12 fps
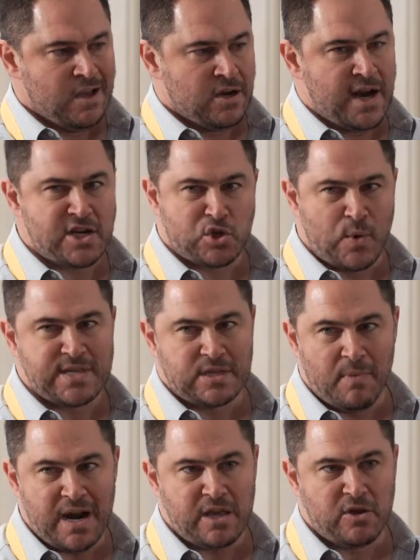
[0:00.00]
you're not just
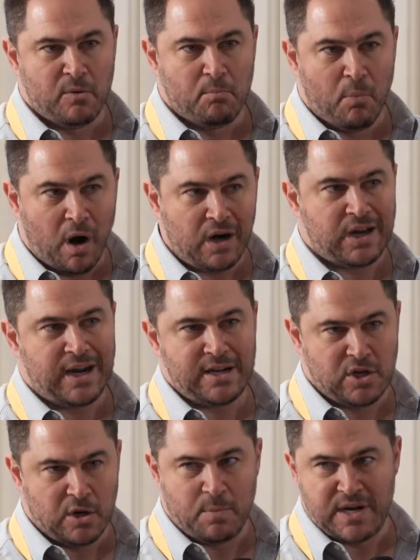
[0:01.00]
raising money, you're marketing
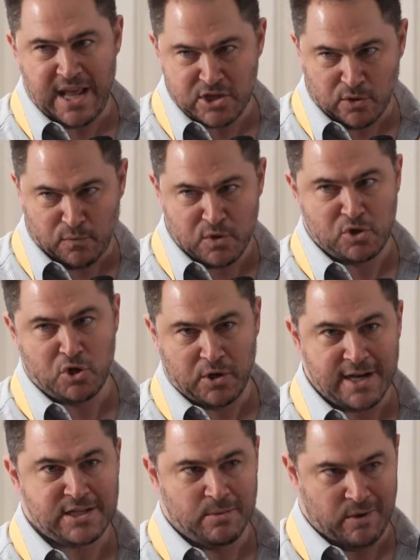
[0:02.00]
to your potential future
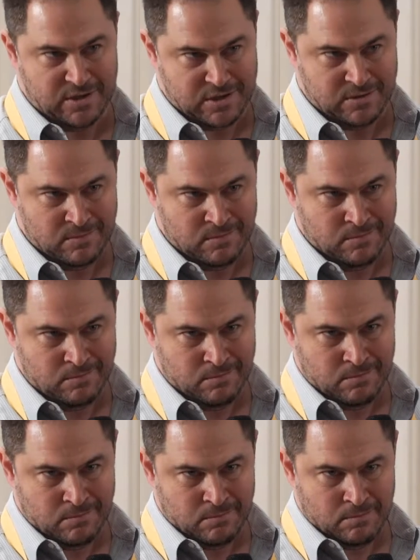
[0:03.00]
customers.
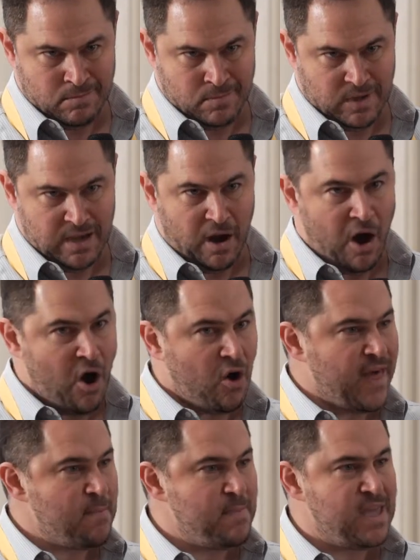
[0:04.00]
Okay,
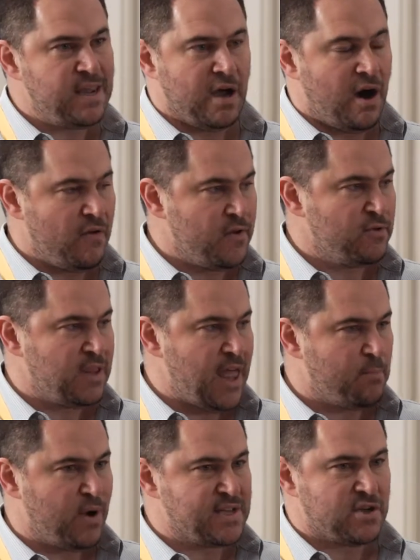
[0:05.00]
all that media, all
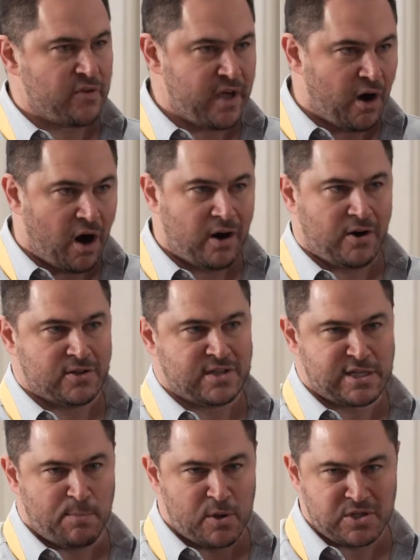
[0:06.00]
that press, all that articles
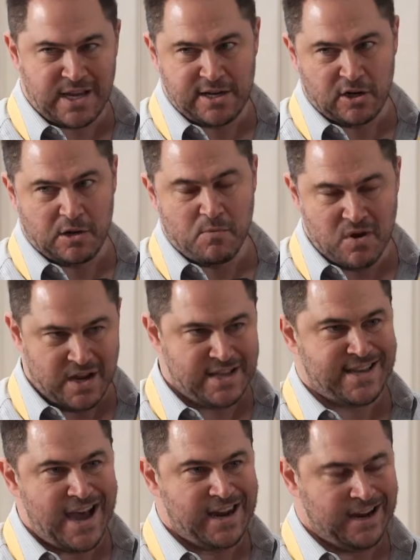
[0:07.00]
is supposed to get your community
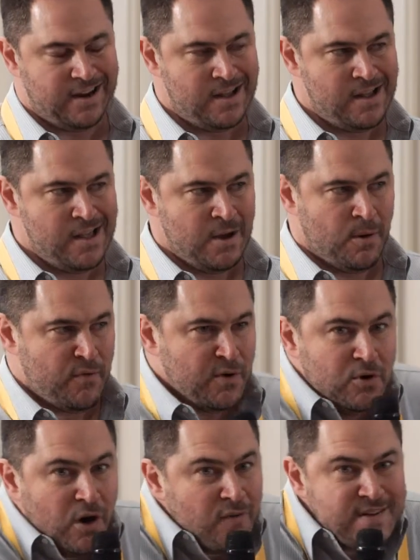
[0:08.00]
excited. Well, if you're
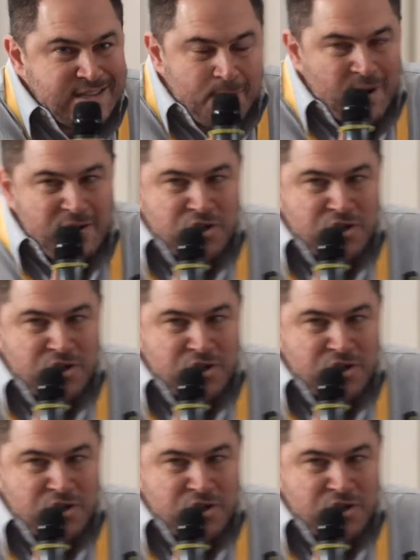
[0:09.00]
nervous about a